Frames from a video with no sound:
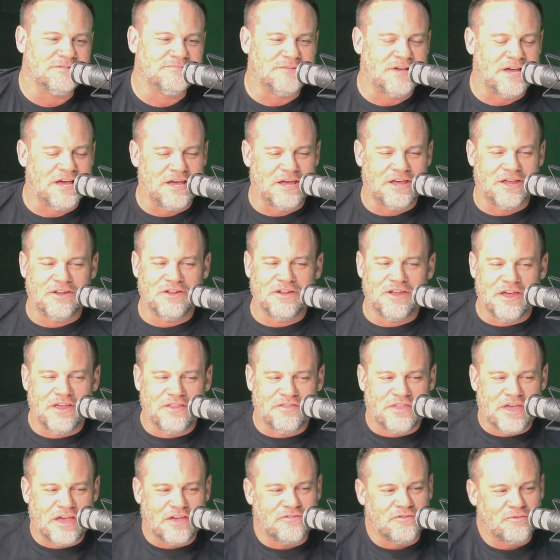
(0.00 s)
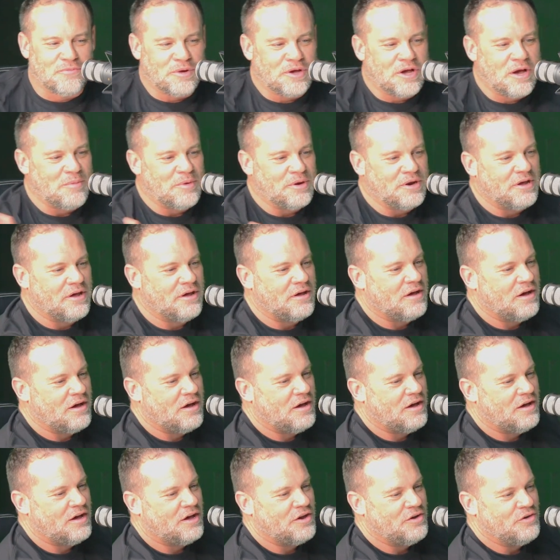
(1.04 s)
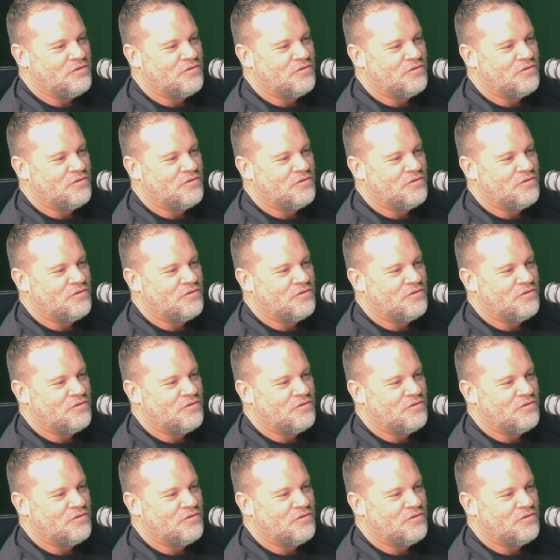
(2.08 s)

And thanks for becoming a new